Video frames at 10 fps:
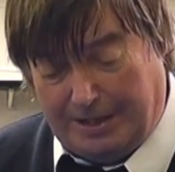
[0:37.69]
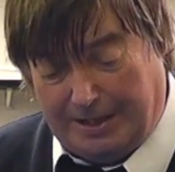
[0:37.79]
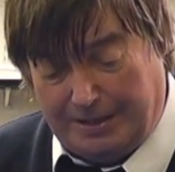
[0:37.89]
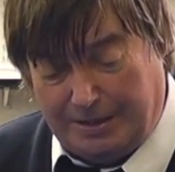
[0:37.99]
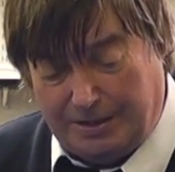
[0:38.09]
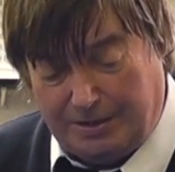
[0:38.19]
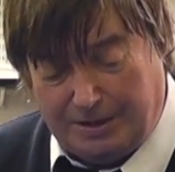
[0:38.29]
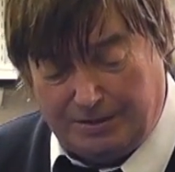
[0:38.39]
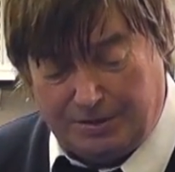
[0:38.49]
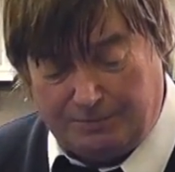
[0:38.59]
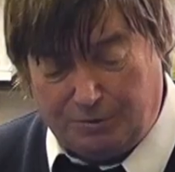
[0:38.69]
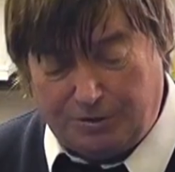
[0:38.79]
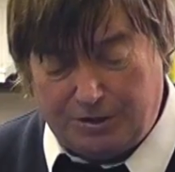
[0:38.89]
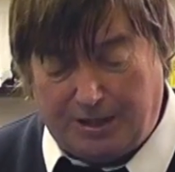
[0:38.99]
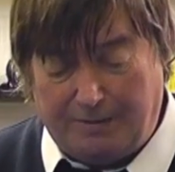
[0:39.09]
and in some sort
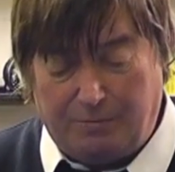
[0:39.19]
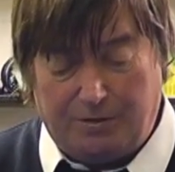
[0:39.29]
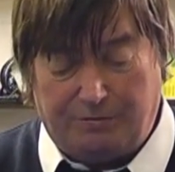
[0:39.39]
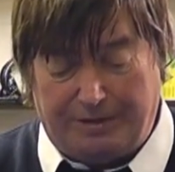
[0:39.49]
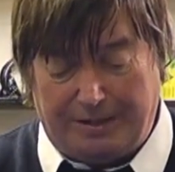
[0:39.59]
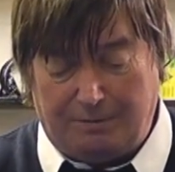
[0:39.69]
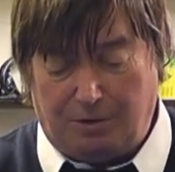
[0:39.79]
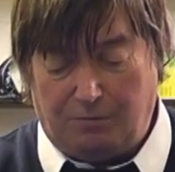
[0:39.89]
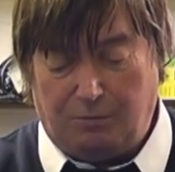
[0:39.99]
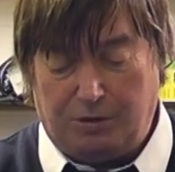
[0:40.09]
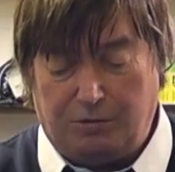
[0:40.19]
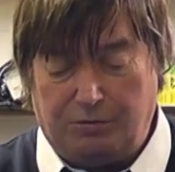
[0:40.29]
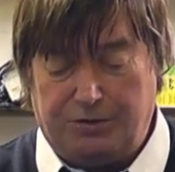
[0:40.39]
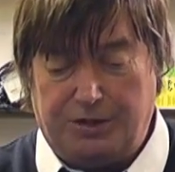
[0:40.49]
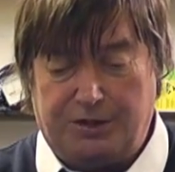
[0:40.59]
of time with 3 of them on would
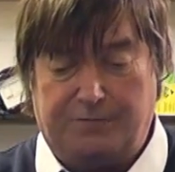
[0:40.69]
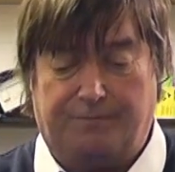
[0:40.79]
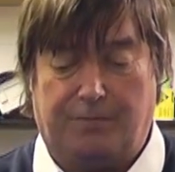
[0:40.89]
cause this